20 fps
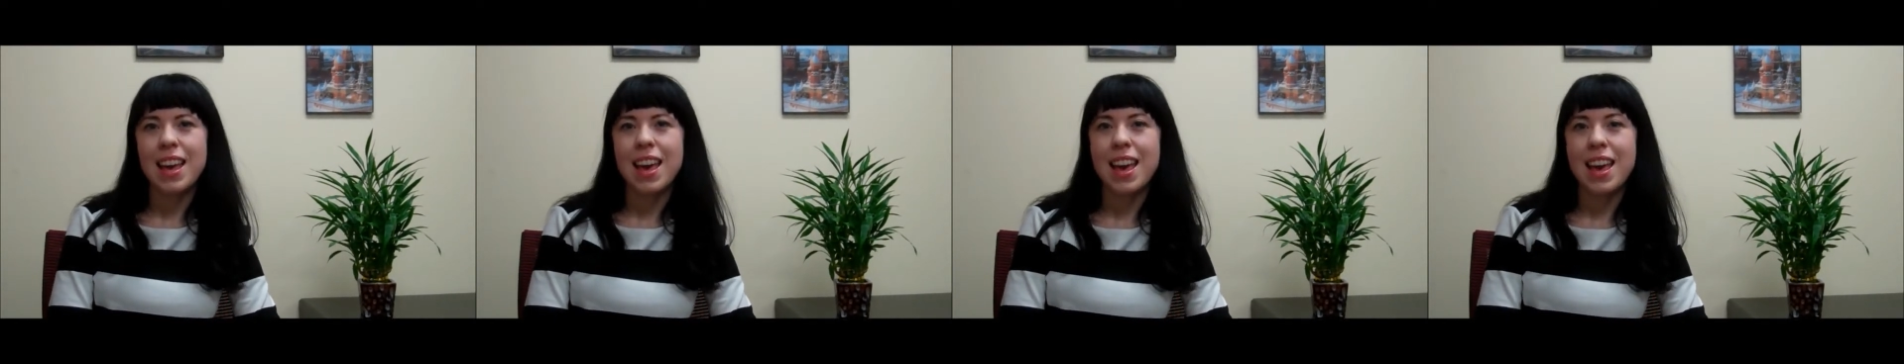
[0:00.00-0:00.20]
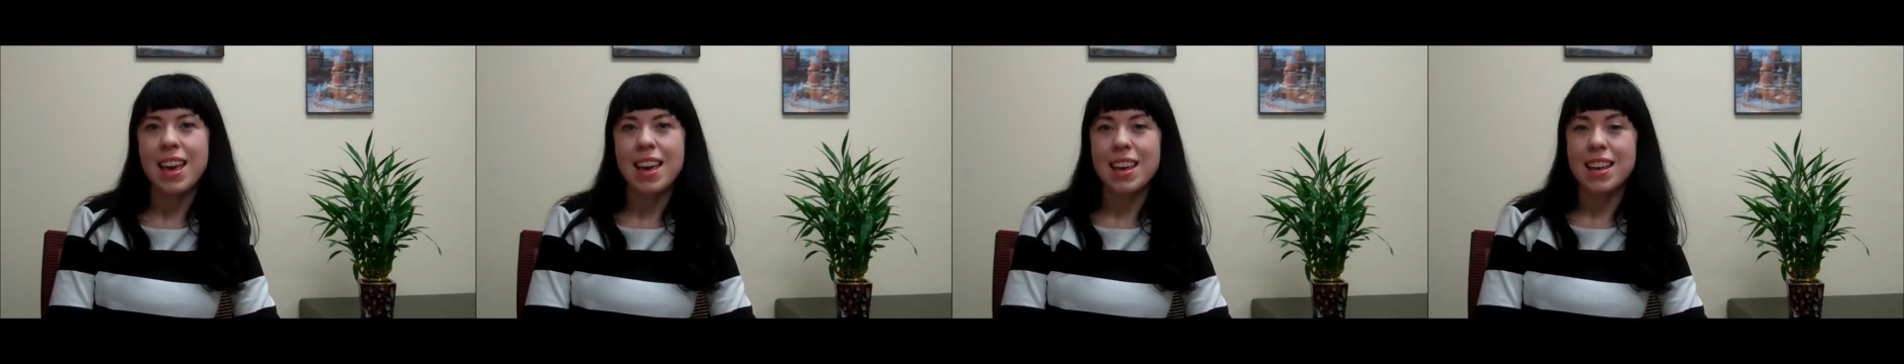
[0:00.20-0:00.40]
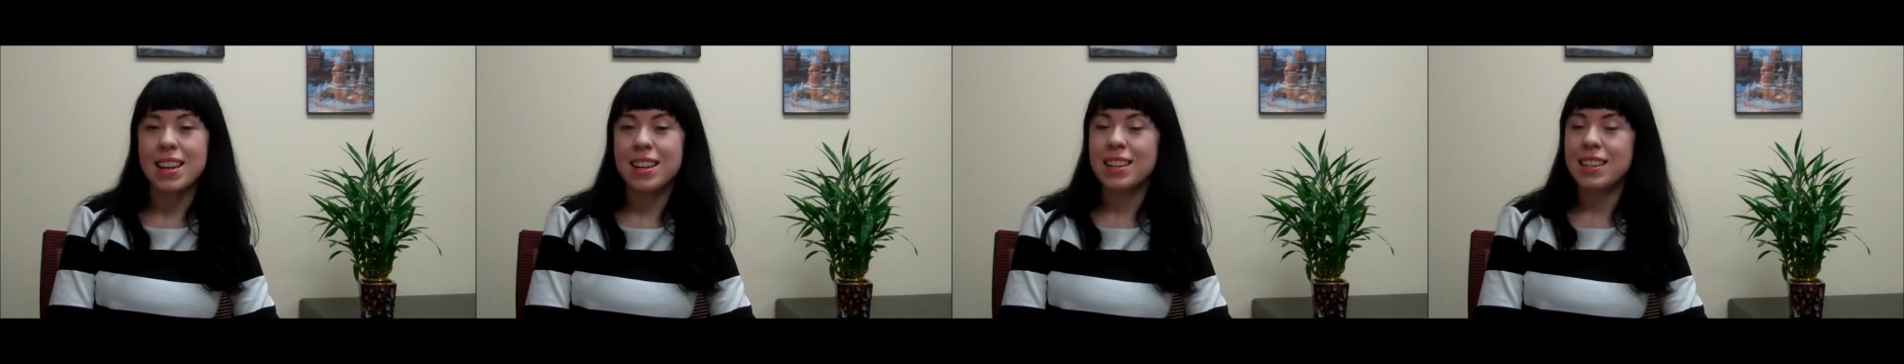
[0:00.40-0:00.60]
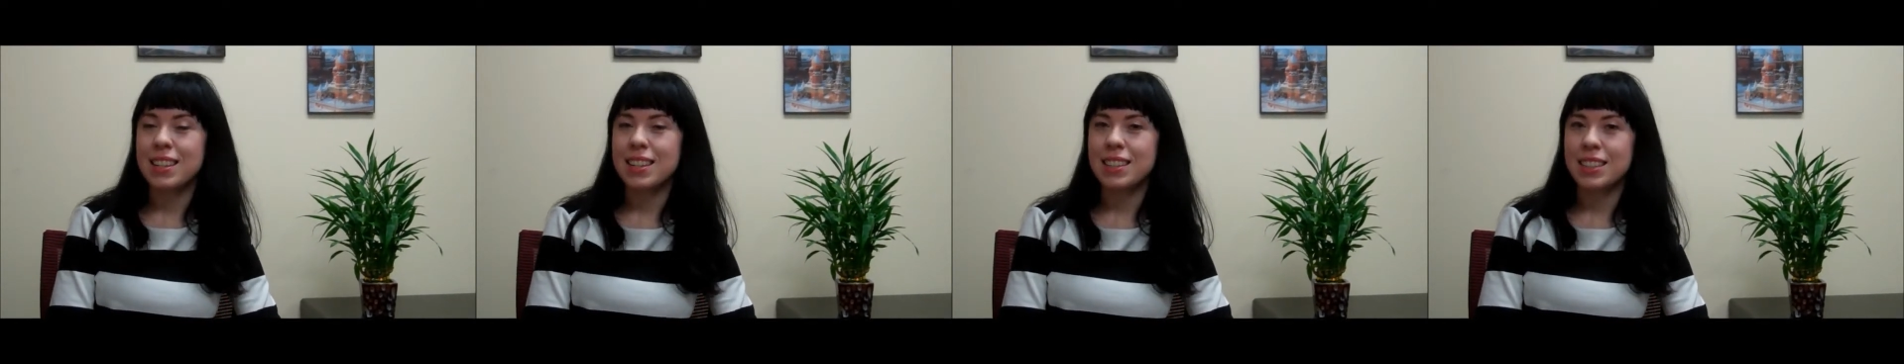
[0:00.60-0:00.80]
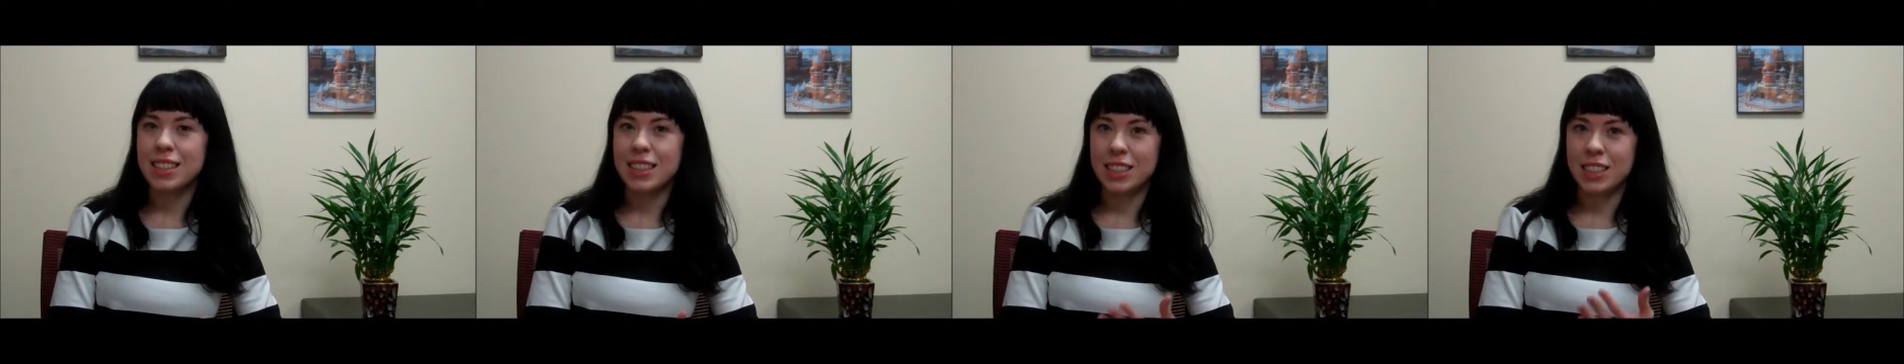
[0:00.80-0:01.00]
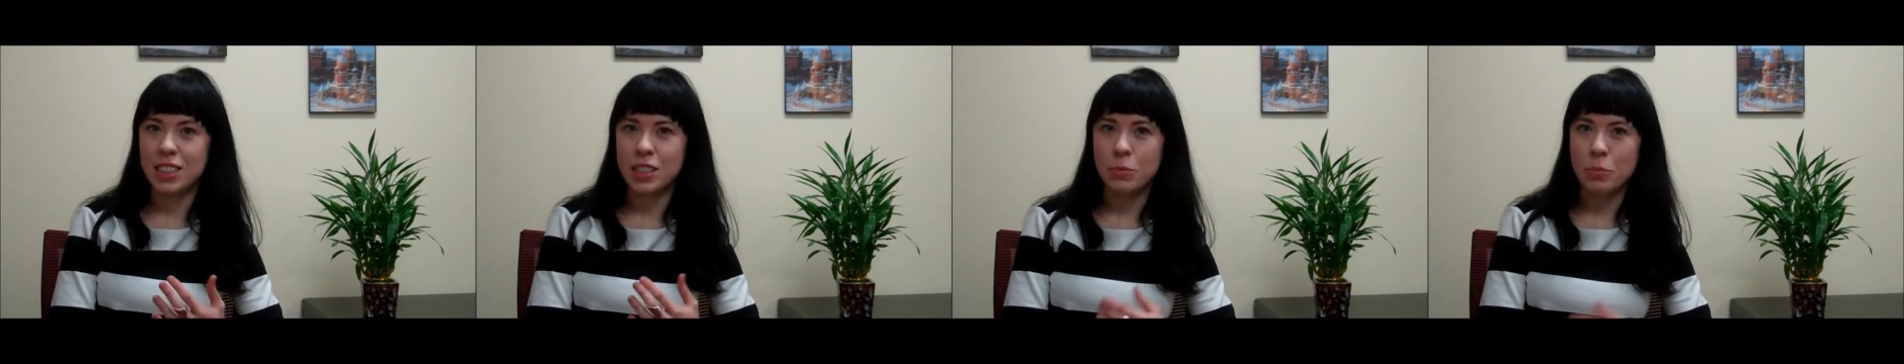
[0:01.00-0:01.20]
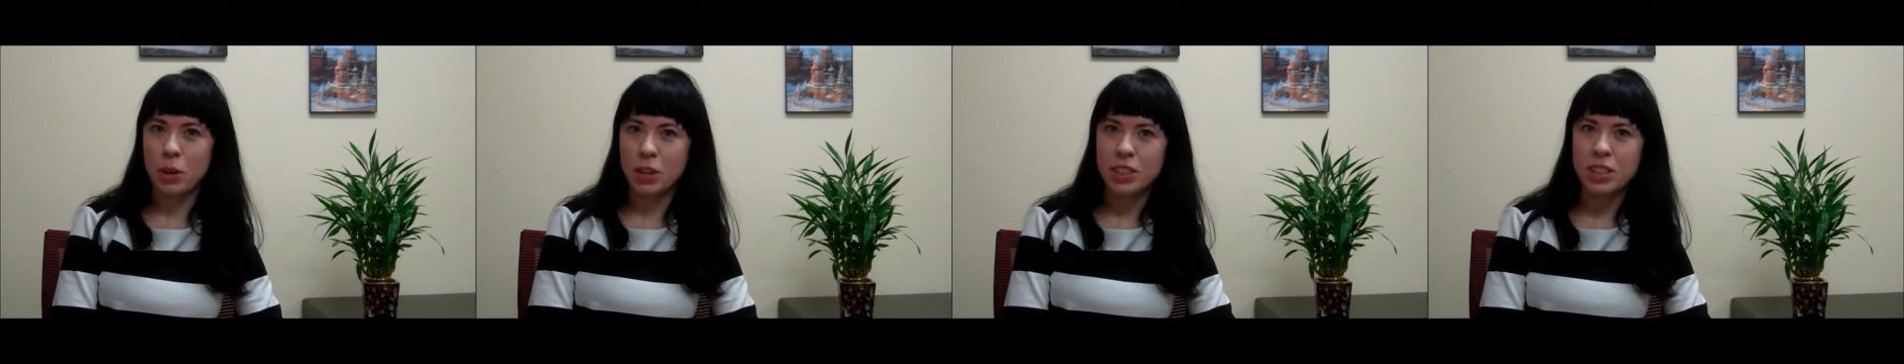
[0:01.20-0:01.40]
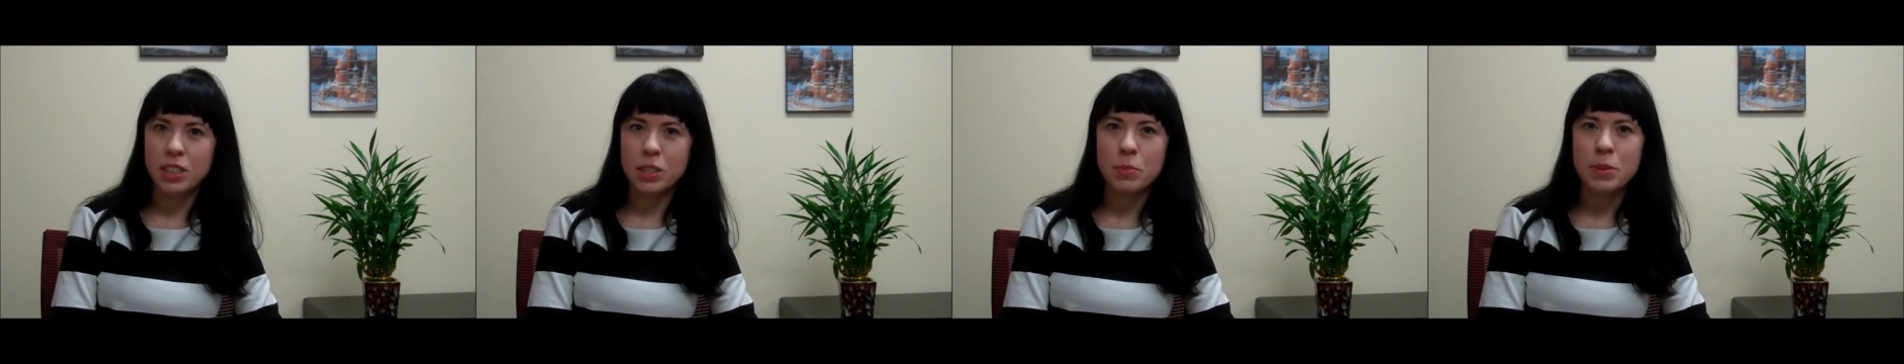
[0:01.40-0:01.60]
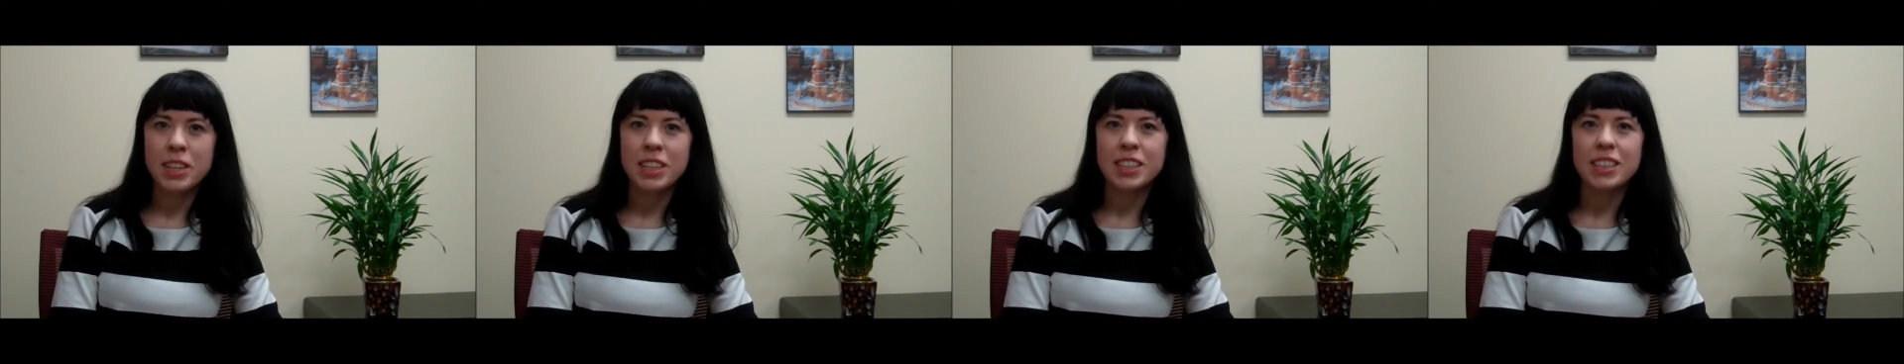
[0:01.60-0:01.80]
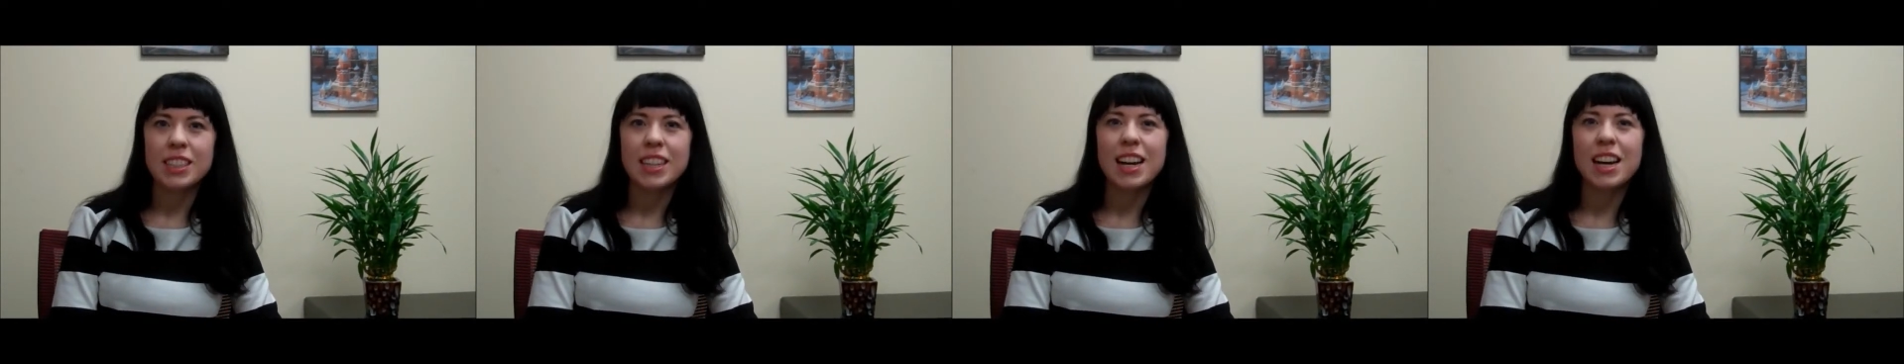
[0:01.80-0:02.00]
and it teaches parts of
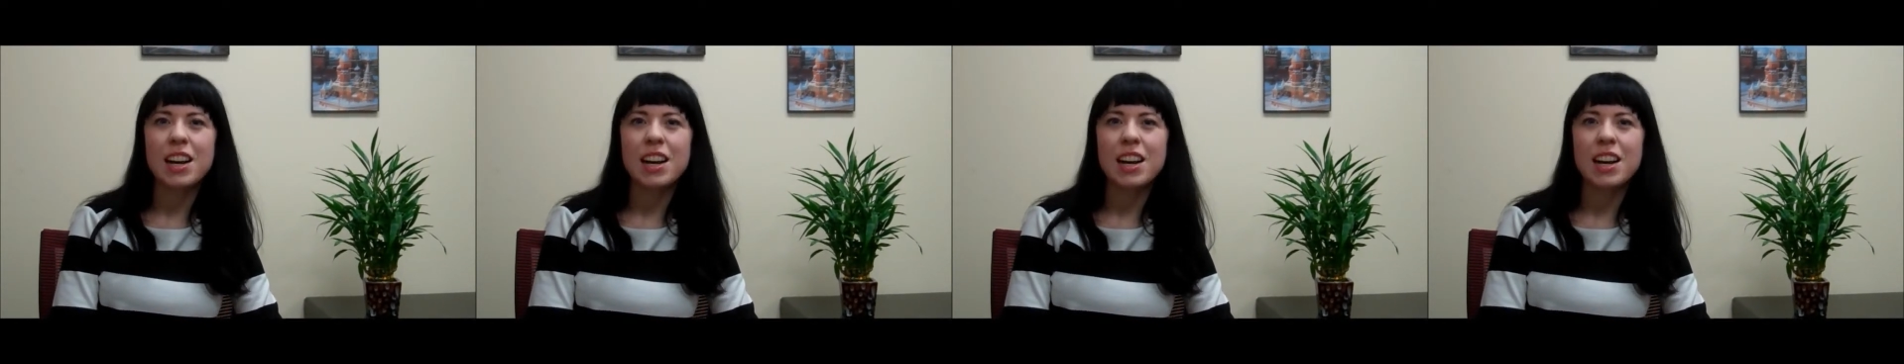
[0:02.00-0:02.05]
speech.